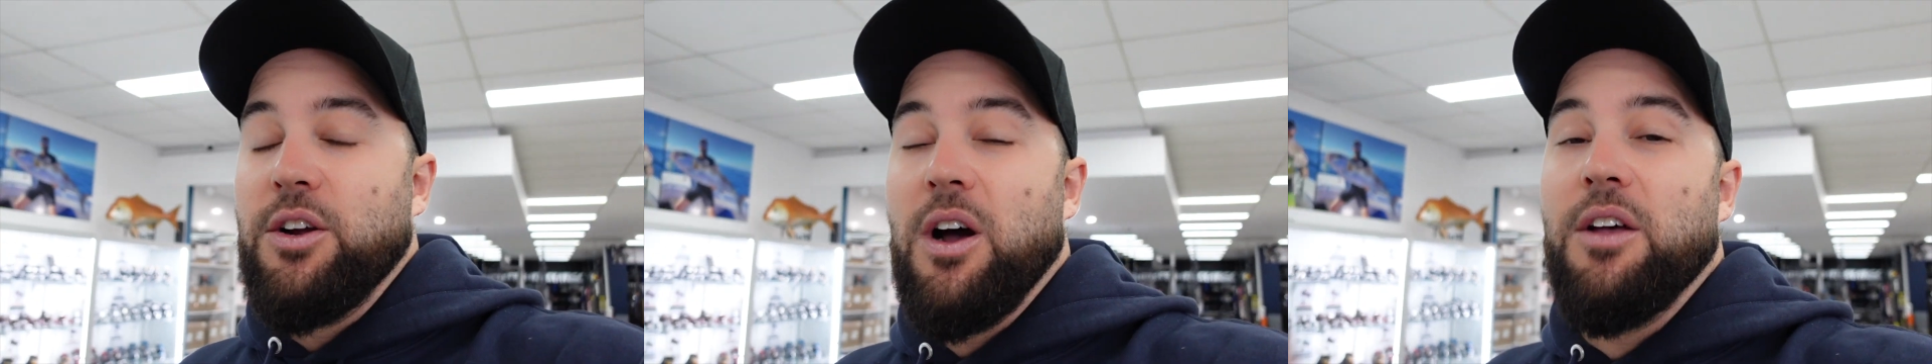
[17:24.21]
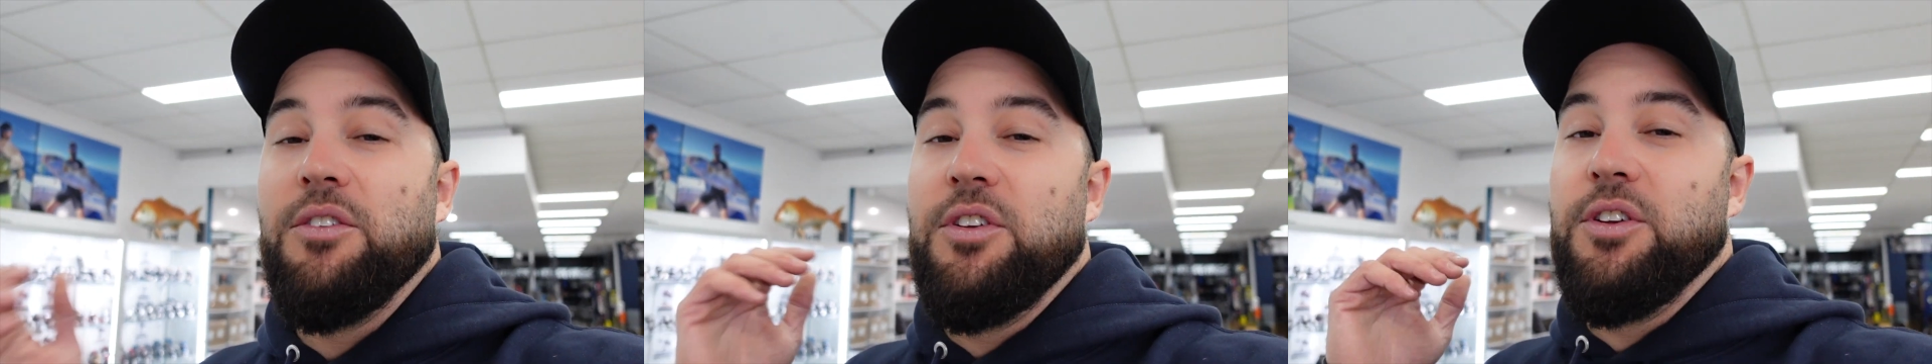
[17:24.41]

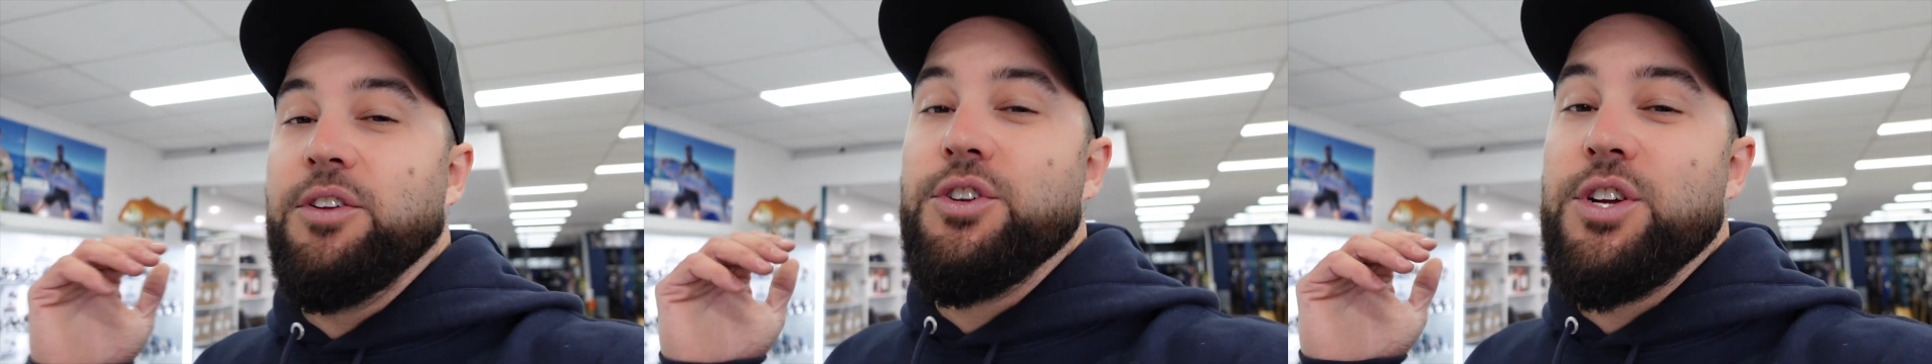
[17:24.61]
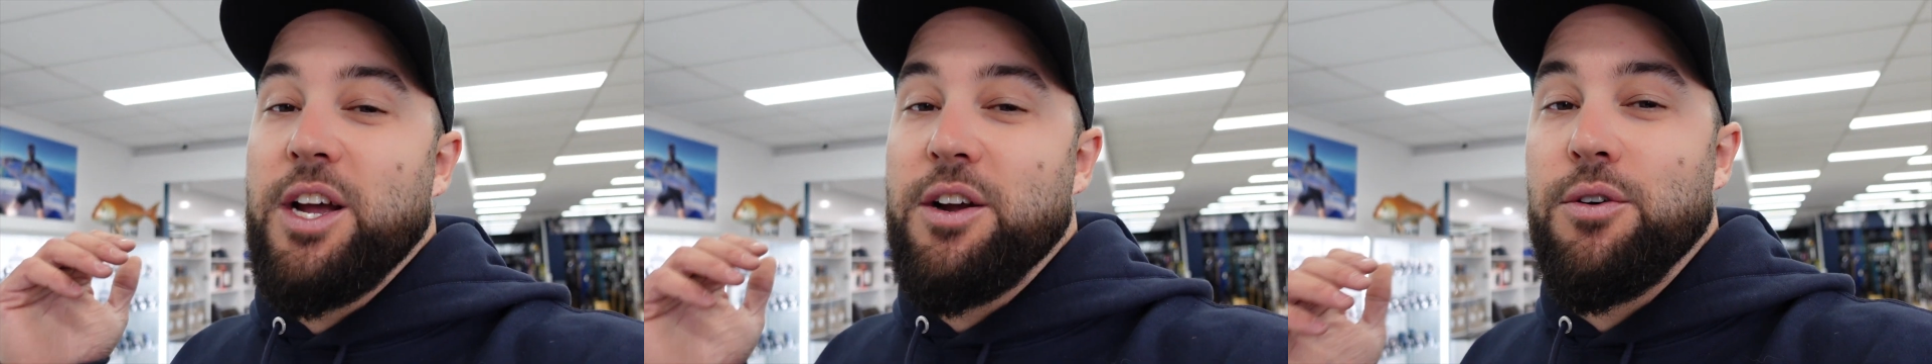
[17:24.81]
Guys, you can
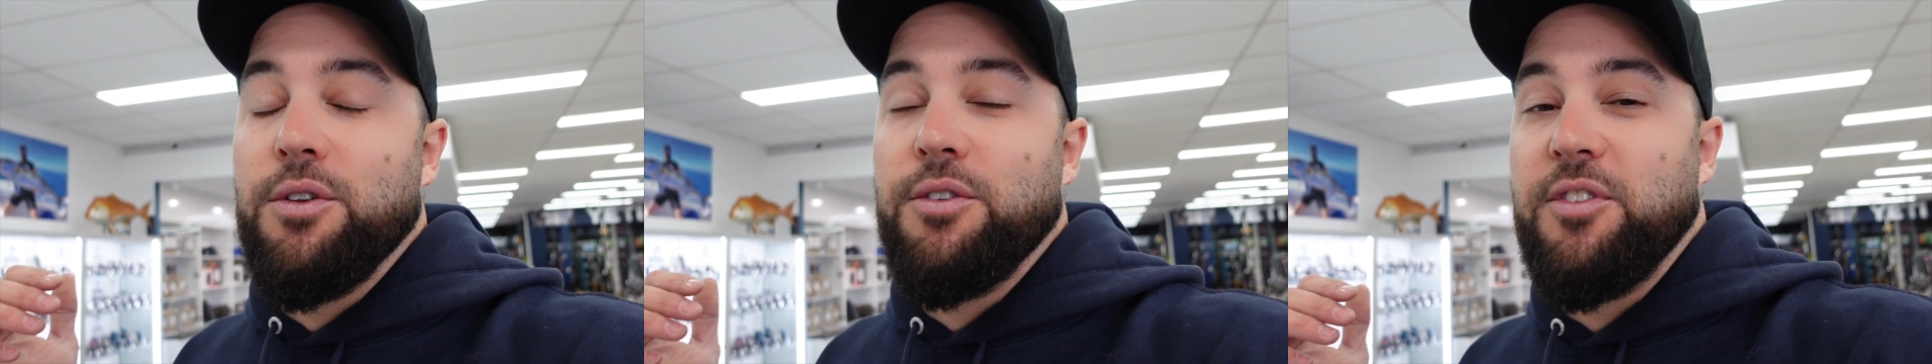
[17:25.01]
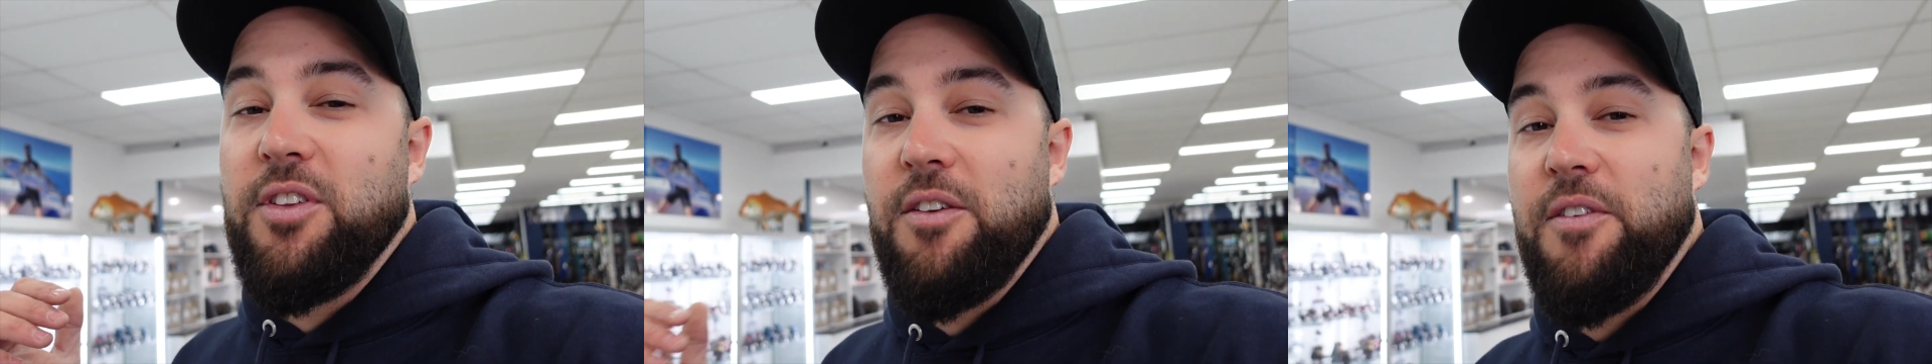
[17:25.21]
check all the
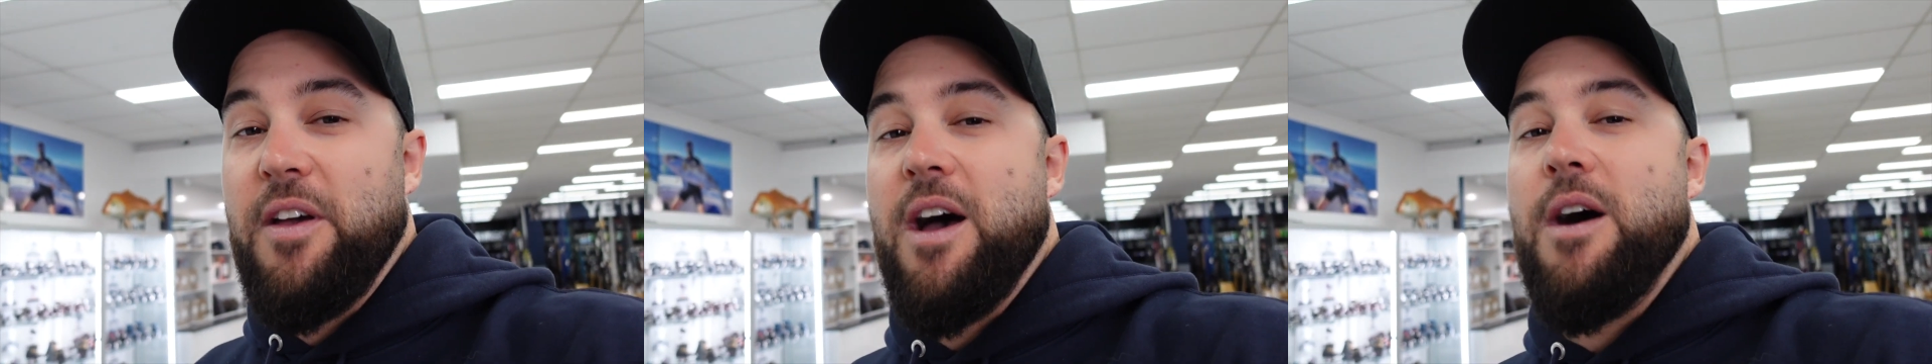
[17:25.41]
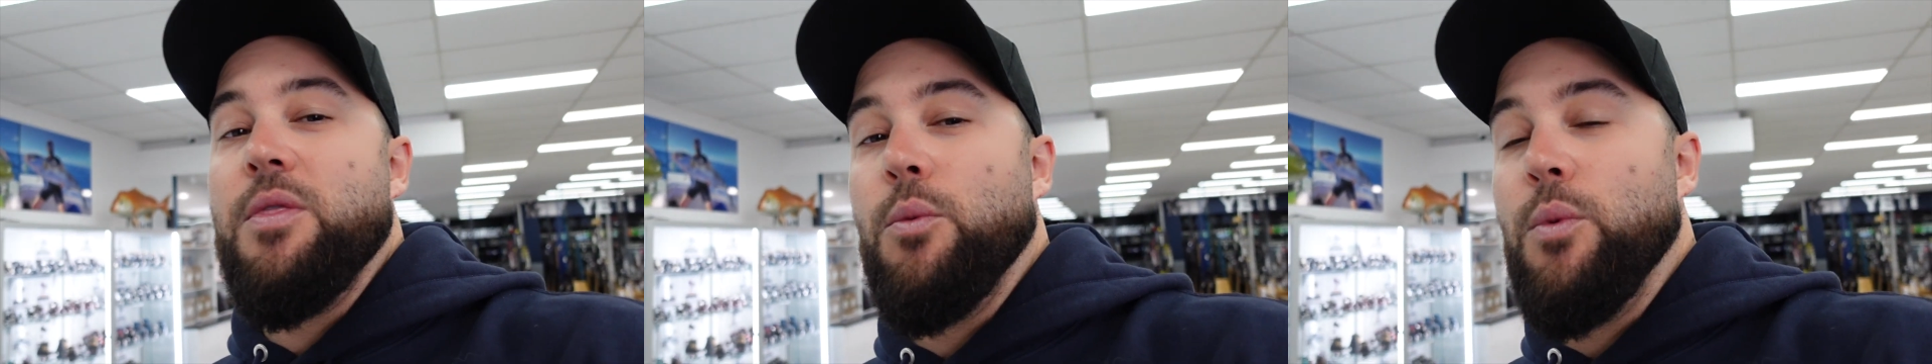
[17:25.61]
stuff
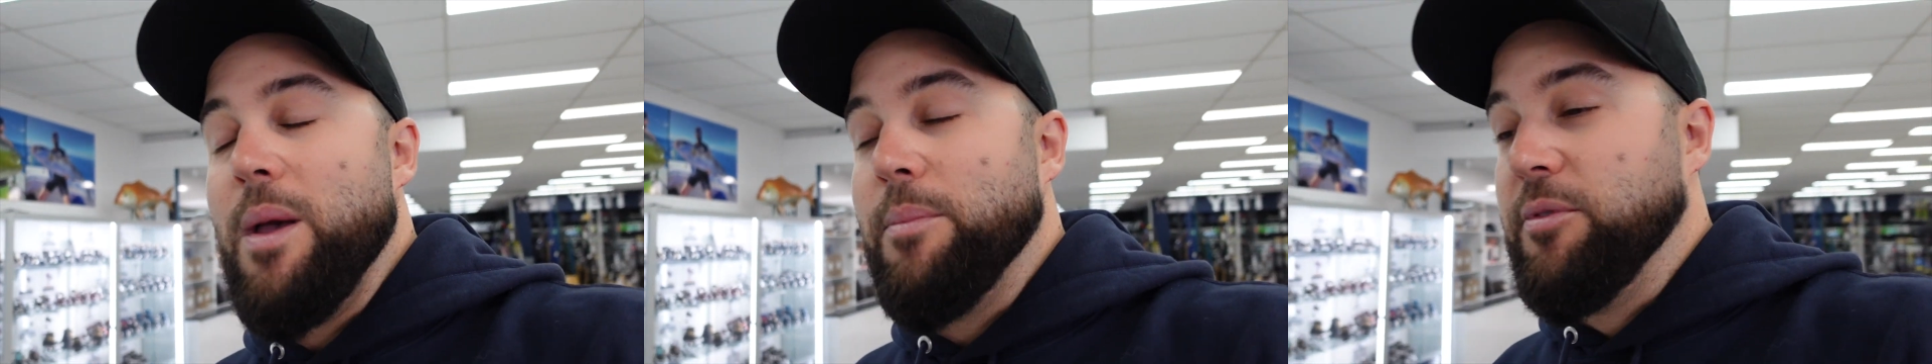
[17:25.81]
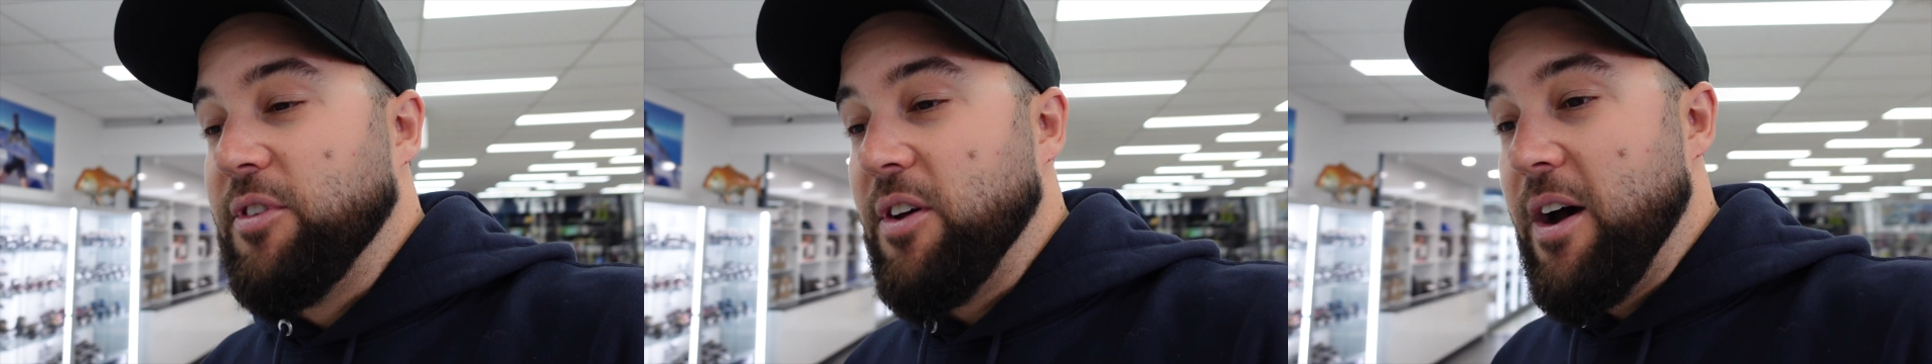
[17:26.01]
out on the
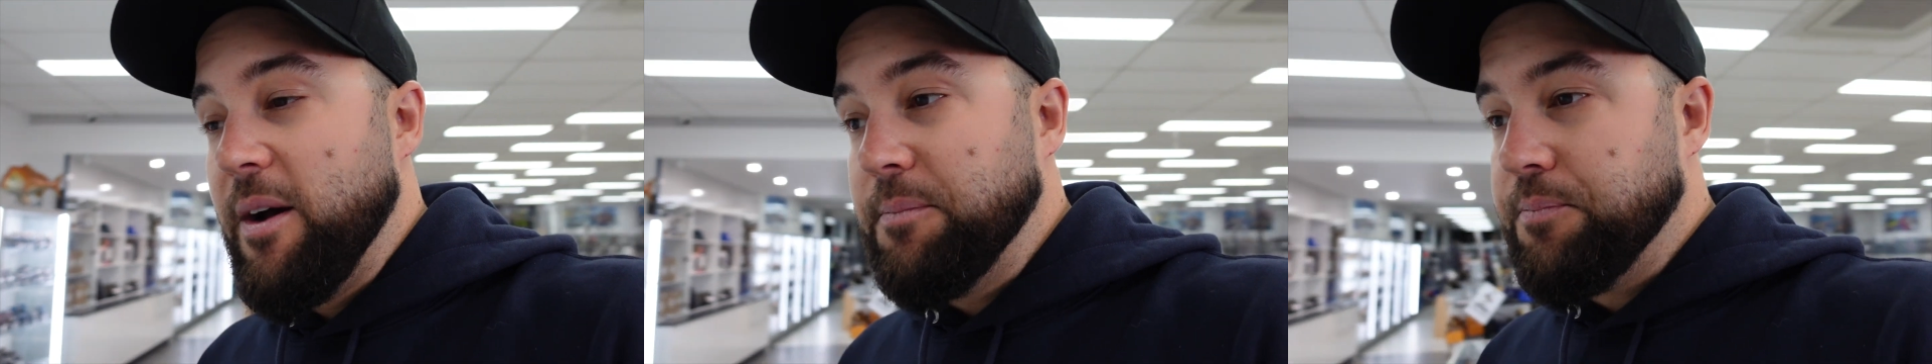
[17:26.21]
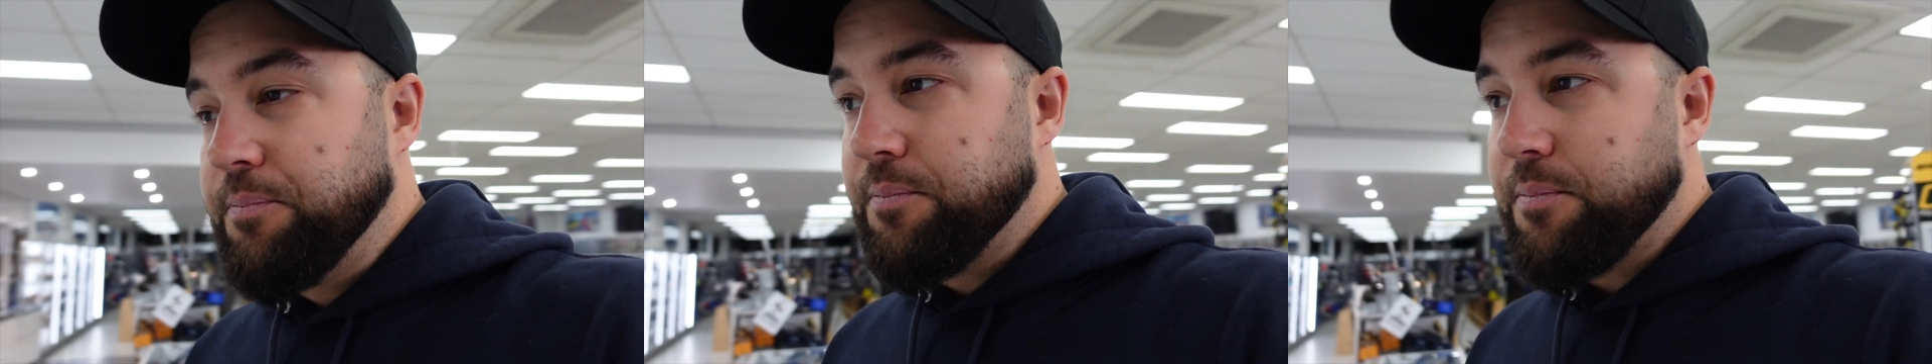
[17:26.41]
website,